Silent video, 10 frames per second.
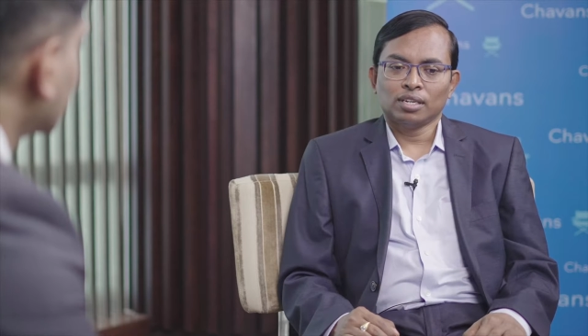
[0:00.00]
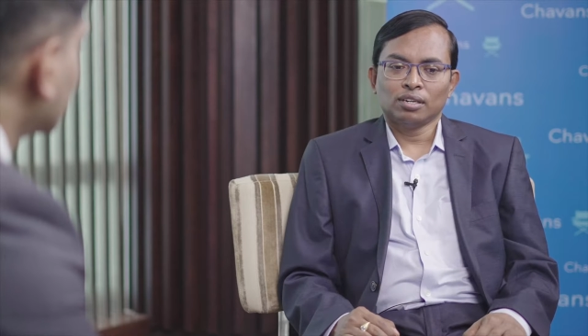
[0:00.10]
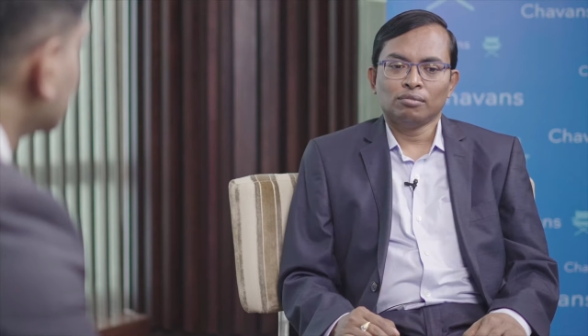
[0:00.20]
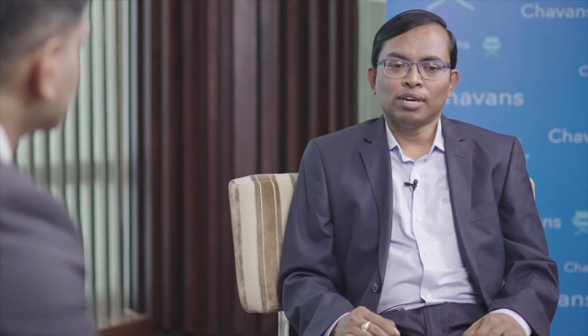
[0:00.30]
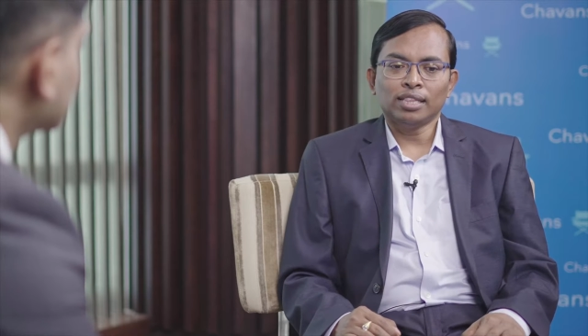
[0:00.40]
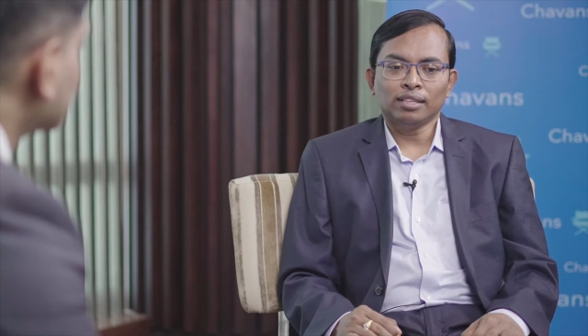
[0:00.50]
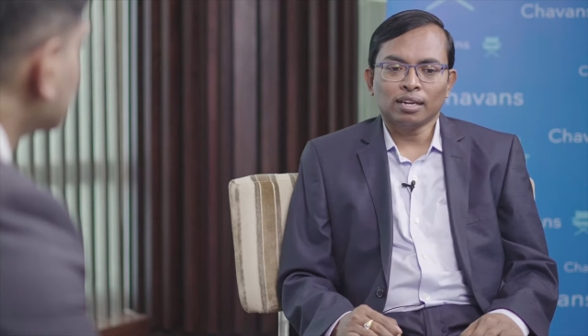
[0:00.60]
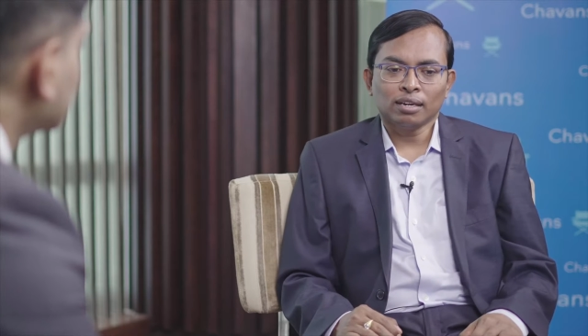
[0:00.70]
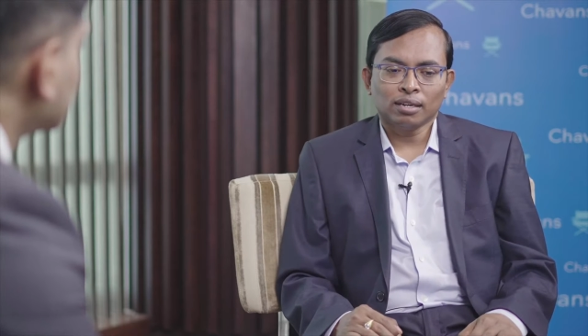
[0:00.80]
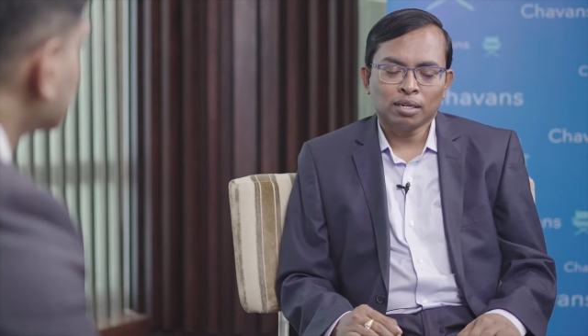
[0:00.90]
Well,
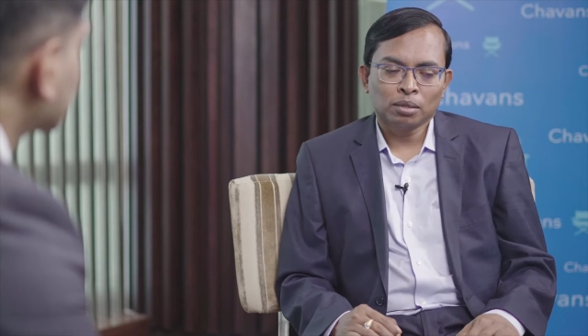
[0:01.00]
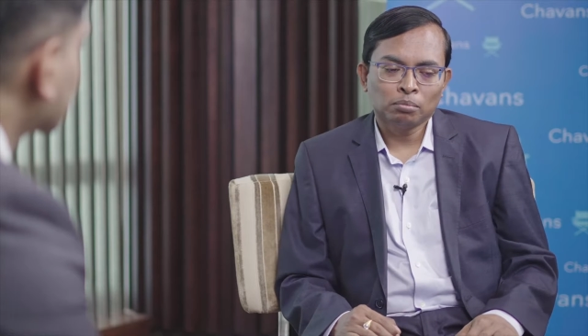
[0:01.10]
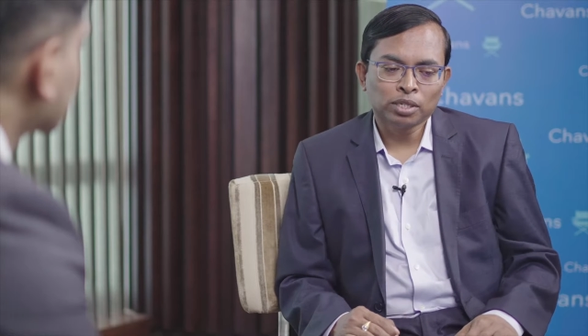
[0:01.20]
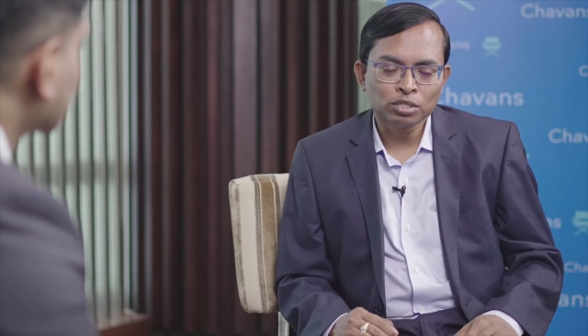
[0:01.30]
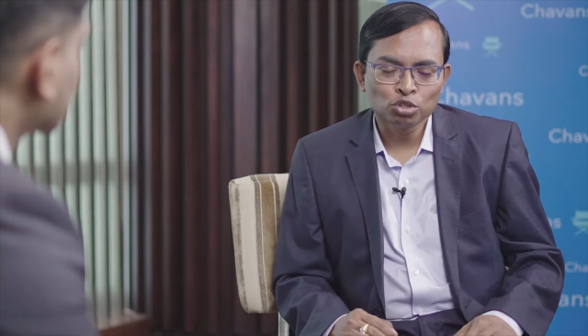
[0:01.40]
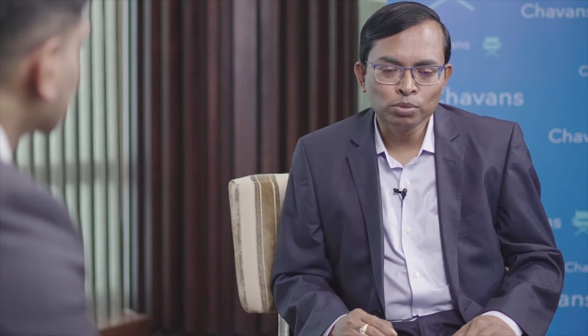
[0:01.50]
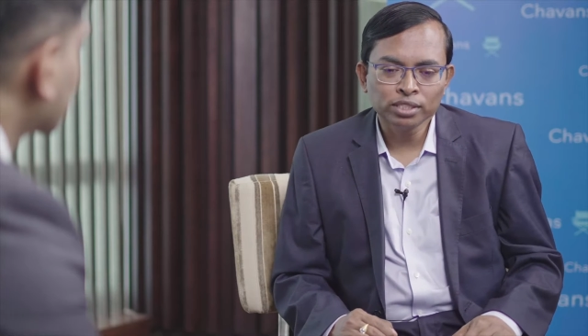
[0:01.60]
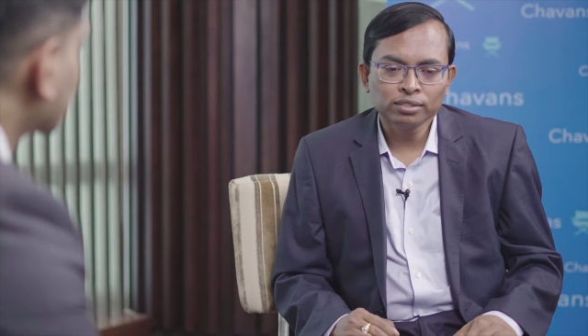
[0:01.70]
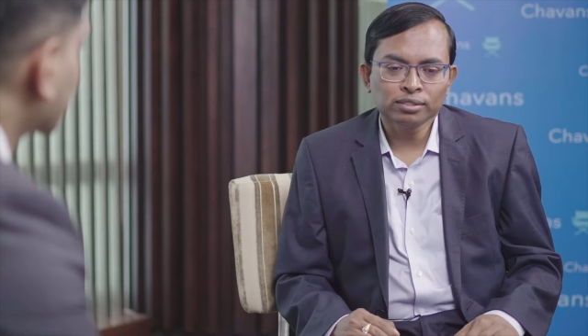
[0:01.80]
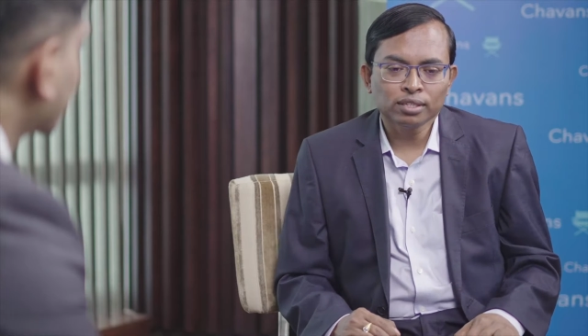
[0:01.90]

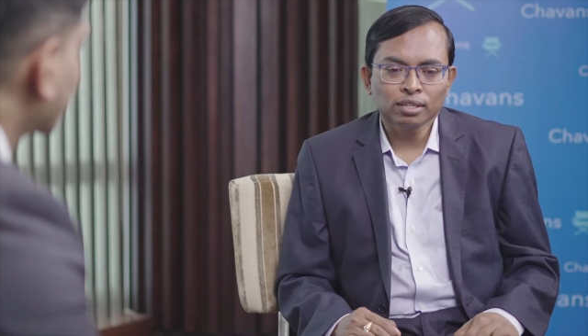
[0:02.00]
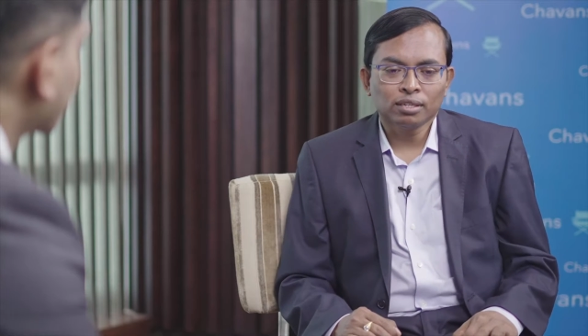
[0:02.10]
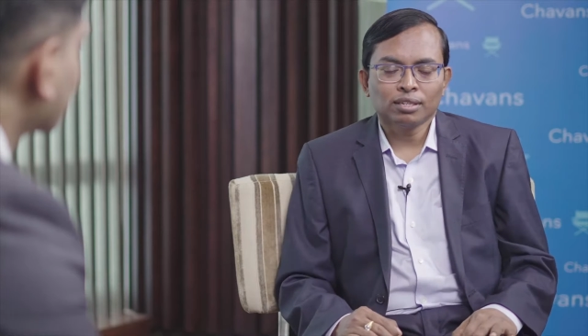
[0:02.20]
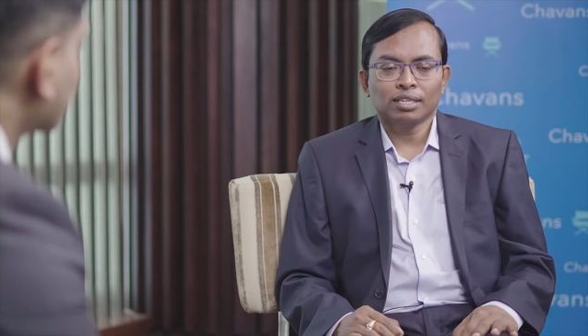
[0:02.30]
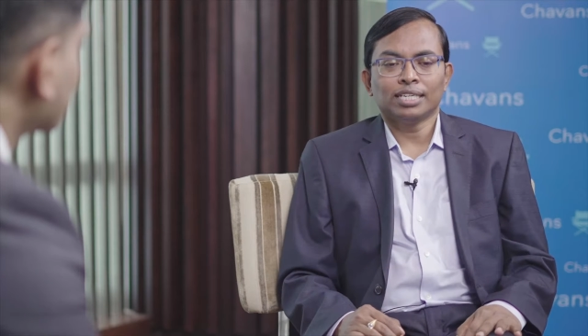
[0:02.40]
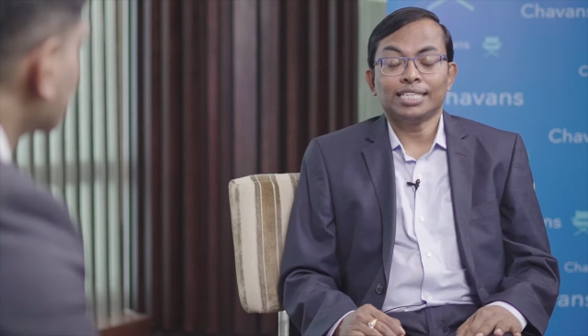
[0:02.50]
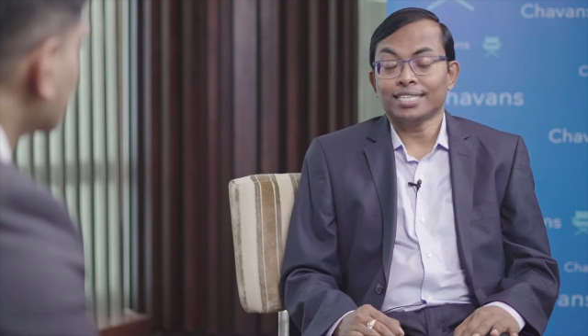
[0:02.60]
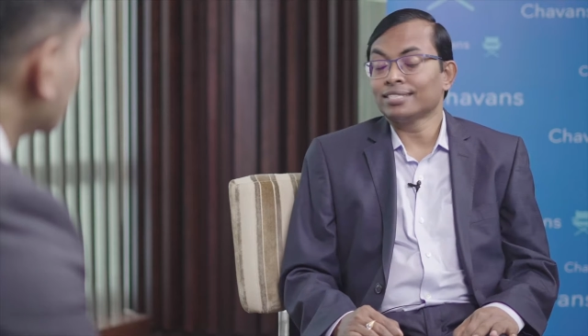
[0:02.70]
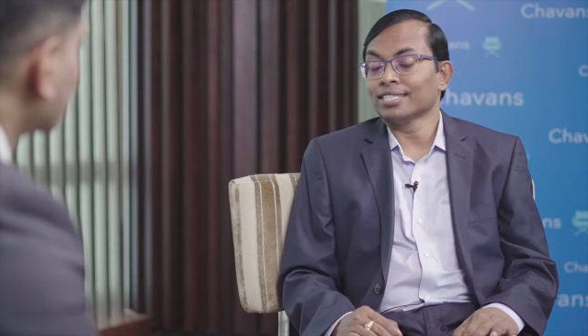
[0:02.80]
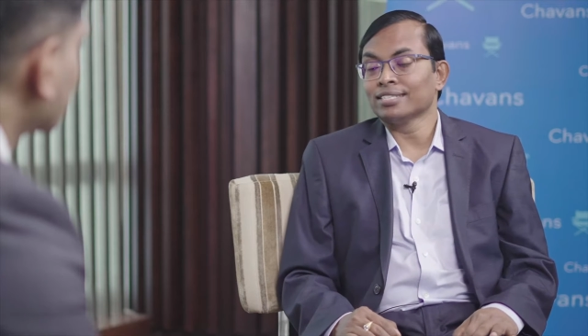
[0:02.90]
Sumant,
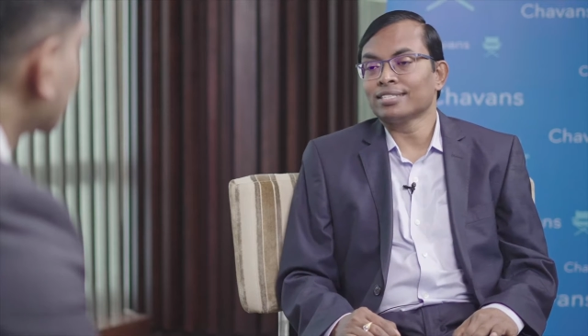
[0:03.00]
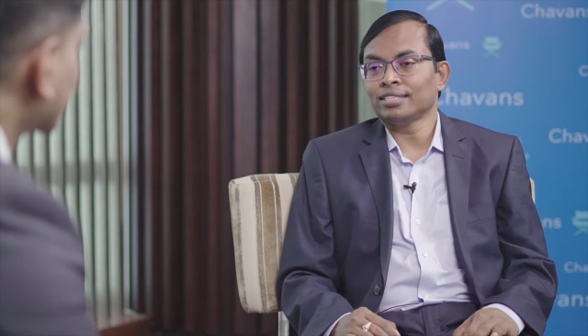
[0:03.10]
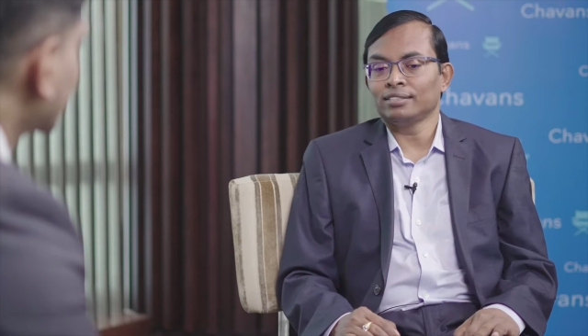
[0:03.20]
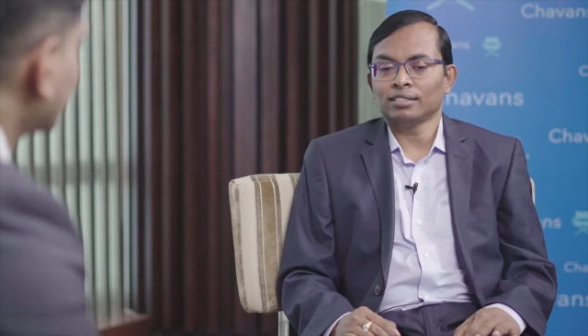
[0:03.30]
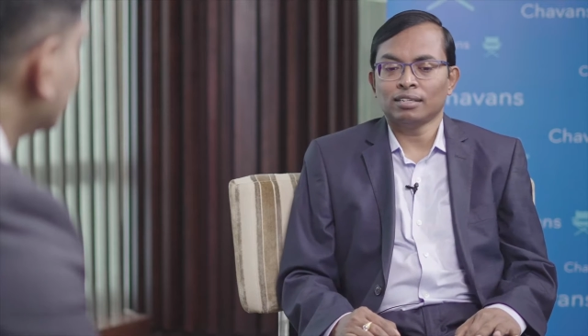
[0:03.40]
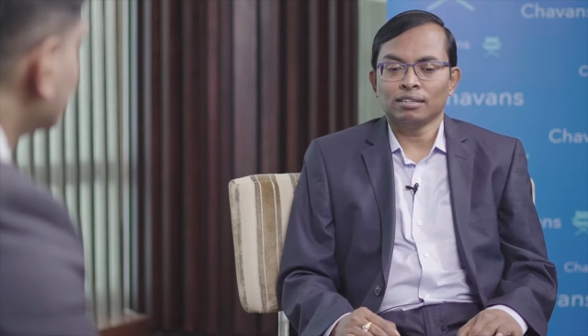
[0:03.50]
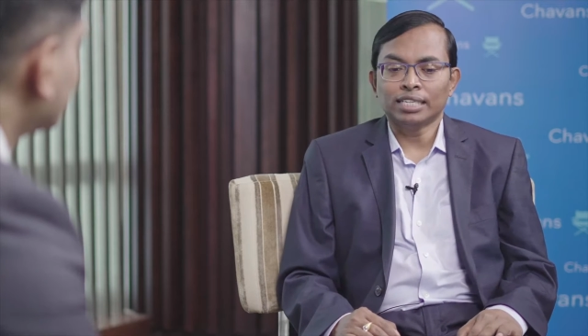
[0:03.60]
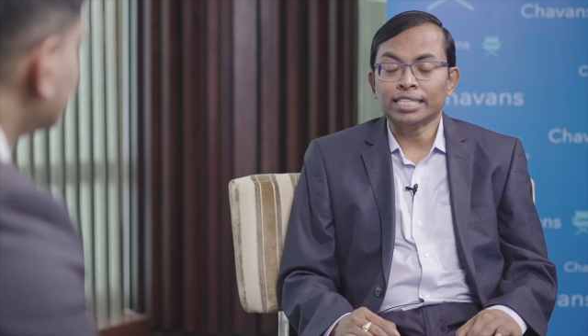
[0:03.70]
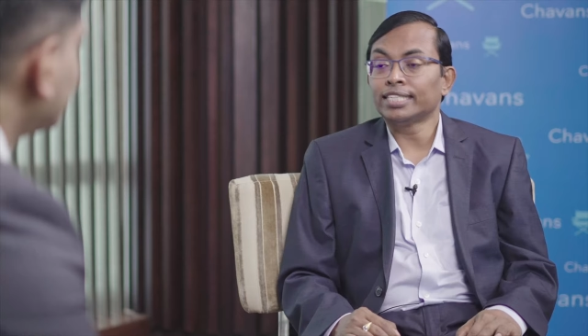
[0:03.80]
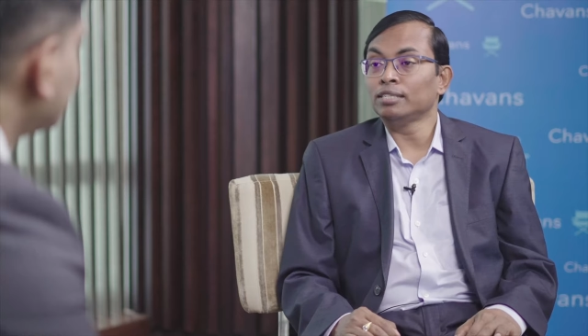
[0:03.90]
yes, this is an
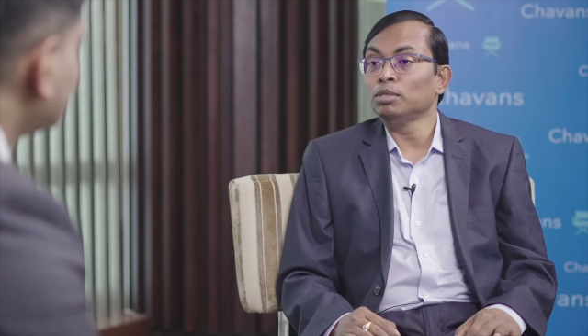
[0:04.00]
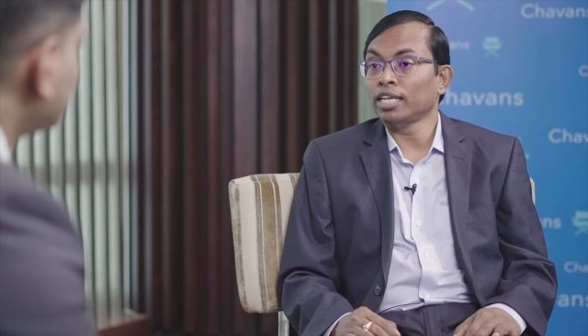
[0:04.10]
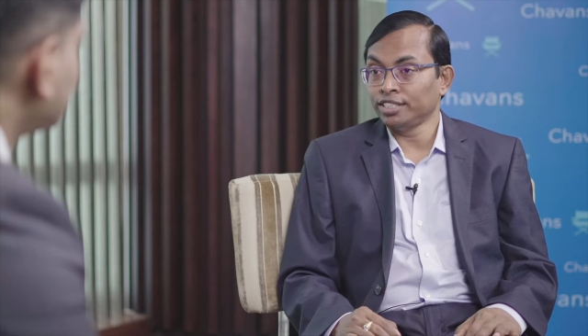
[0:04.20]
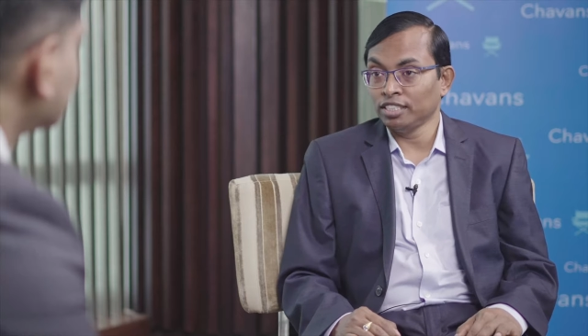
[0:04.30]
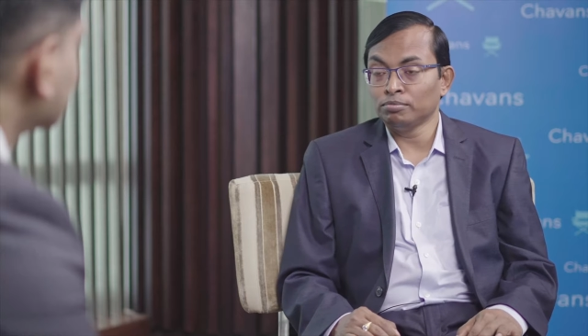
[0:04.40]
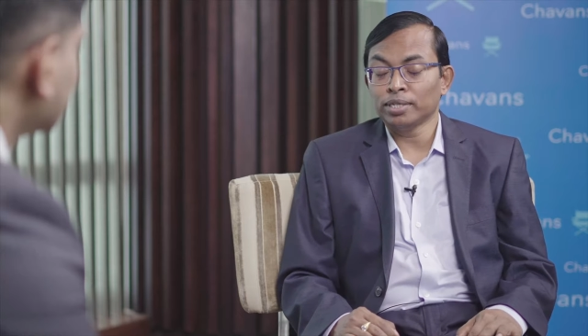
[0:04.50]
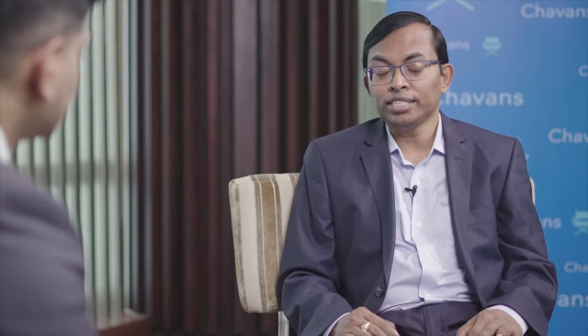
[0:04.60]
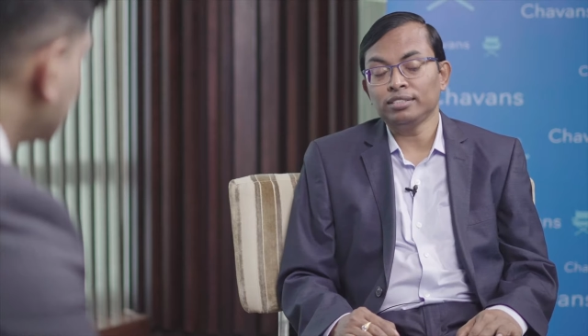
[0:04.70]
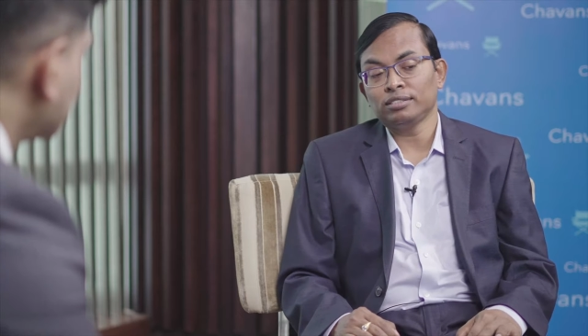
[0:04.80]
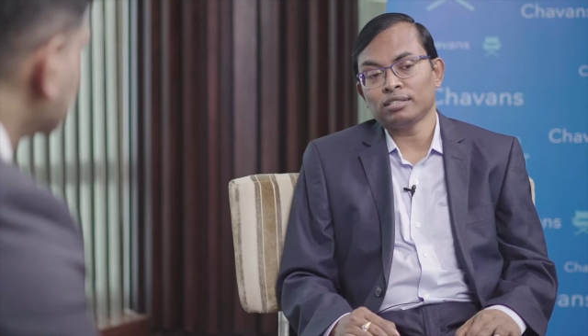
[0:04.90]
incredible achievement.